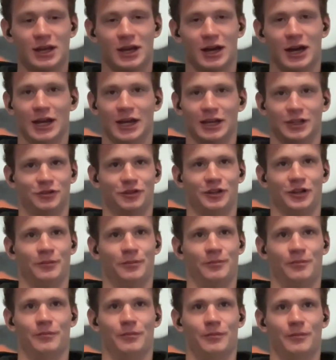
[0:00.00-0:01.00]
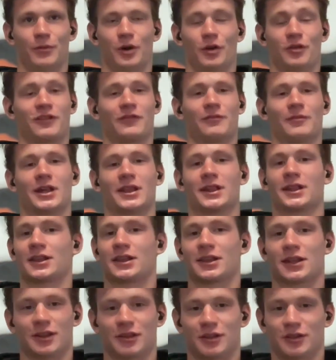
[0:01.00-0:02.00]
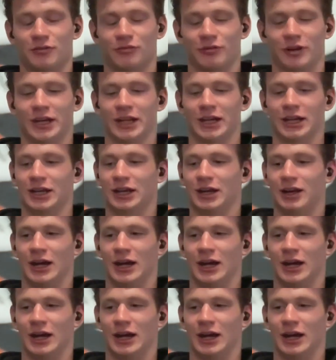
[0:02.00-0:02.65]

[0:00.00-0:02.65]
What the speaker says: I credit most of my success to reading.